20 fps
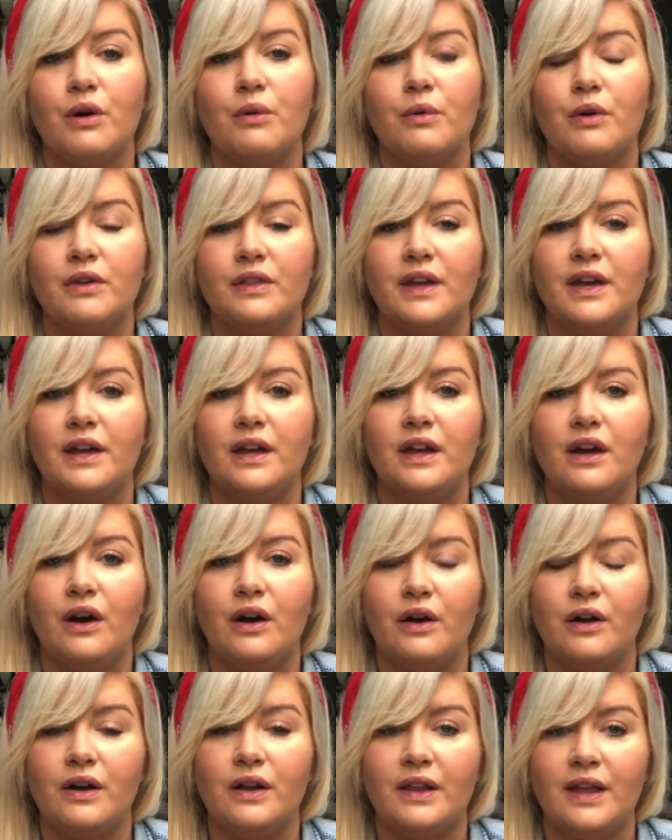where they
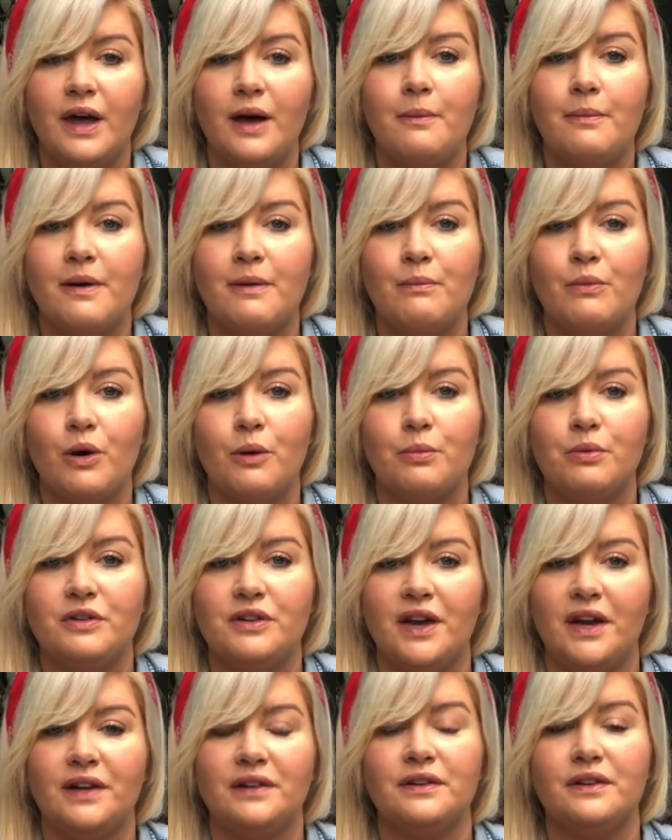are a little bit more
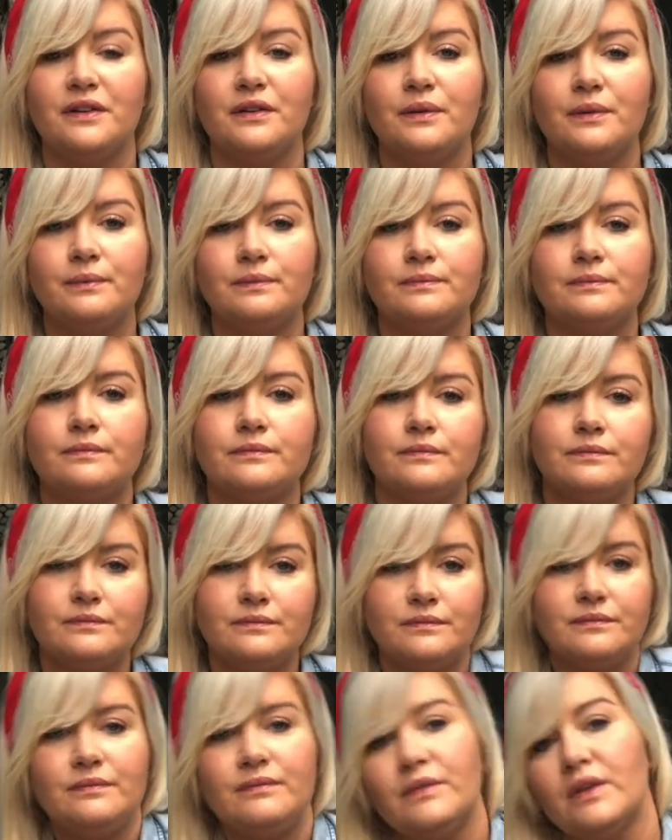protected.
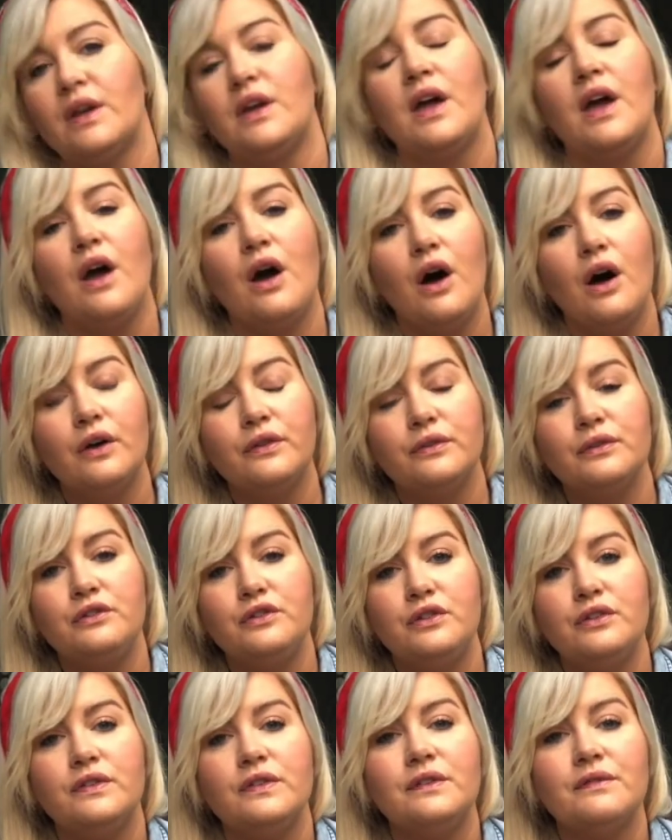Also
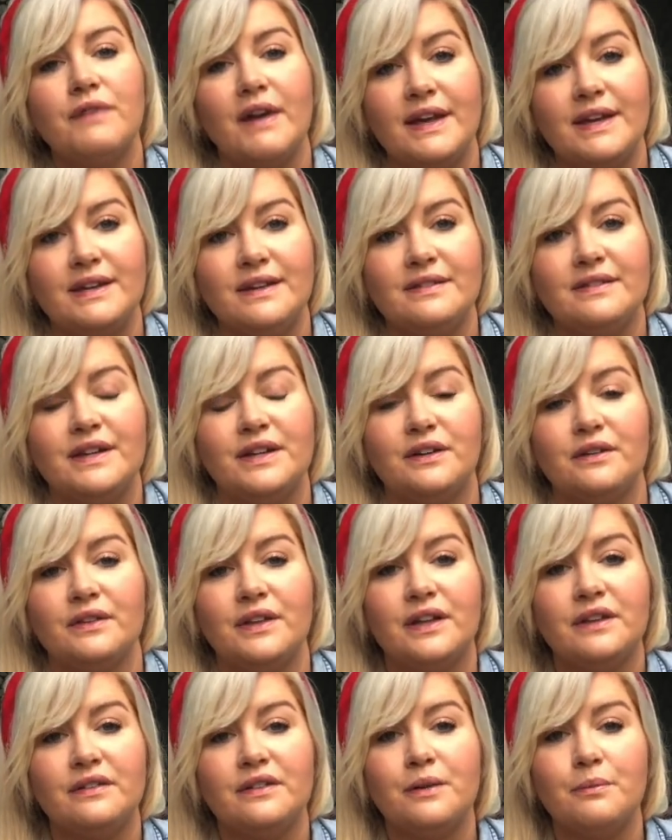choose the right container,
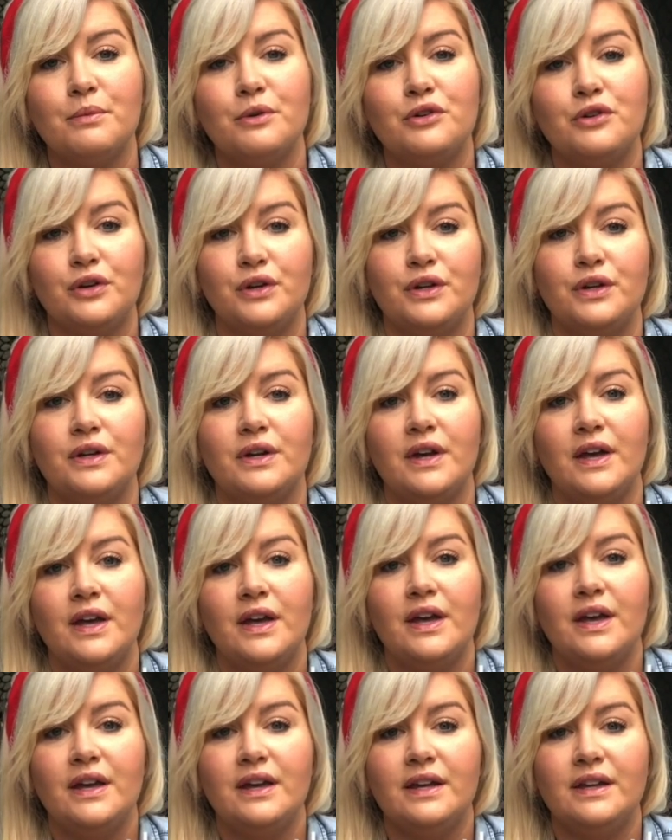that's number 2.
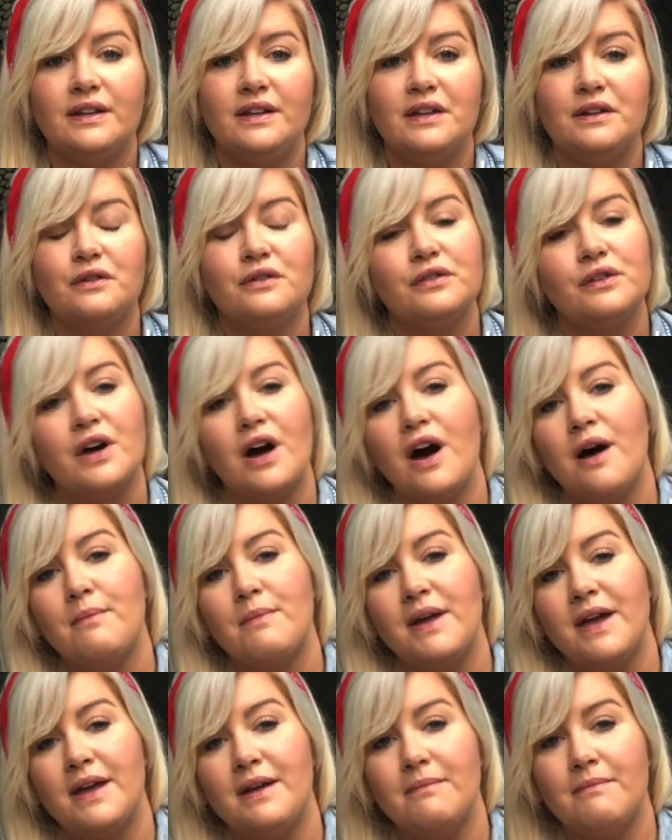Containers come
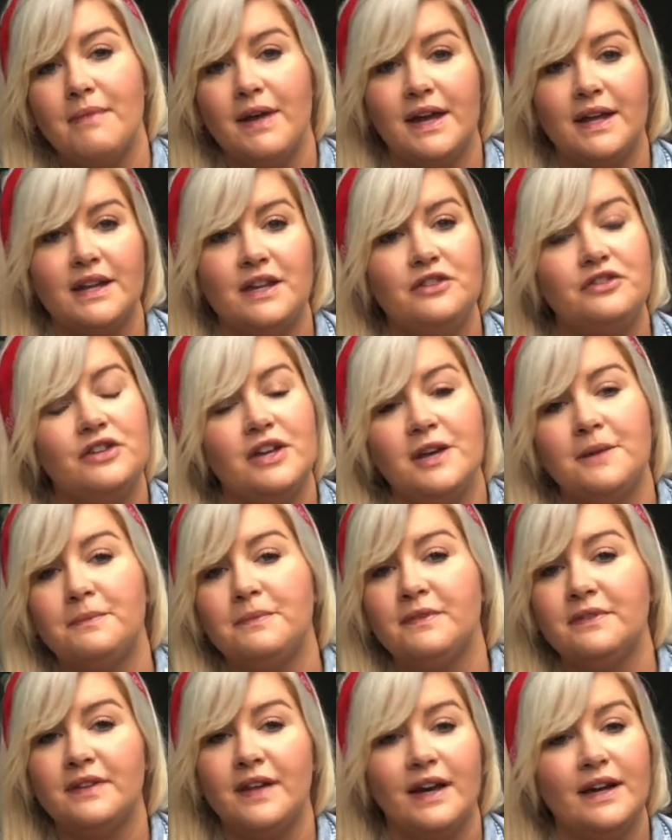in many
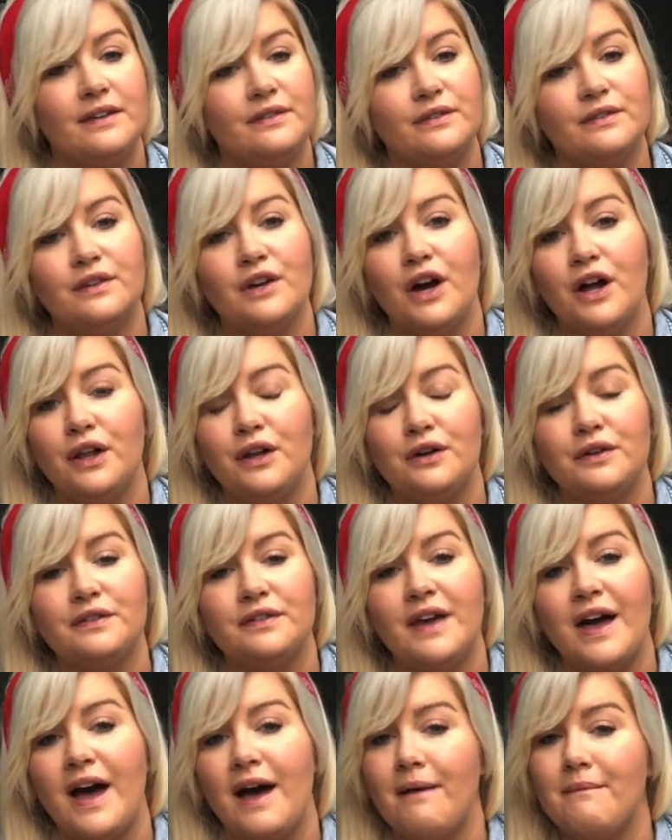shapes, sizes, colours
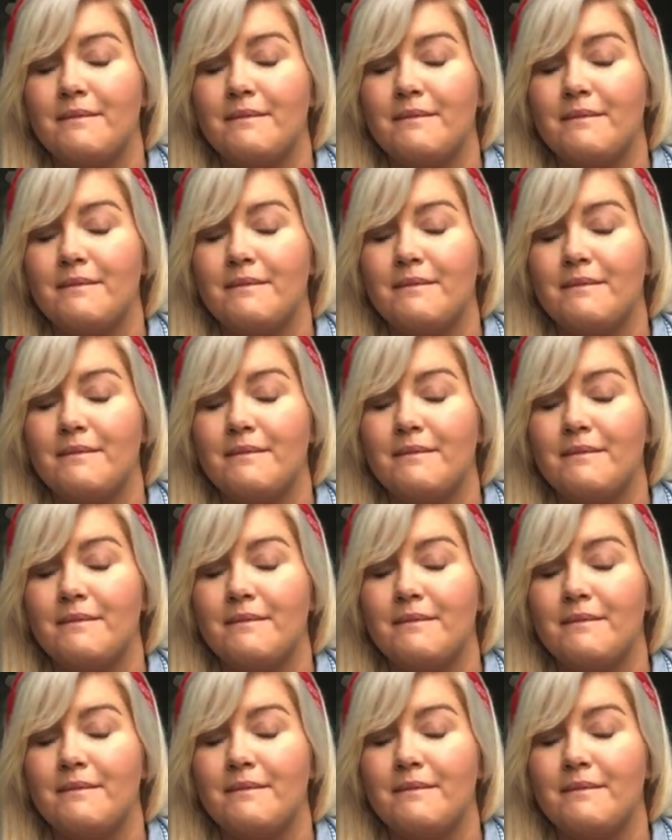and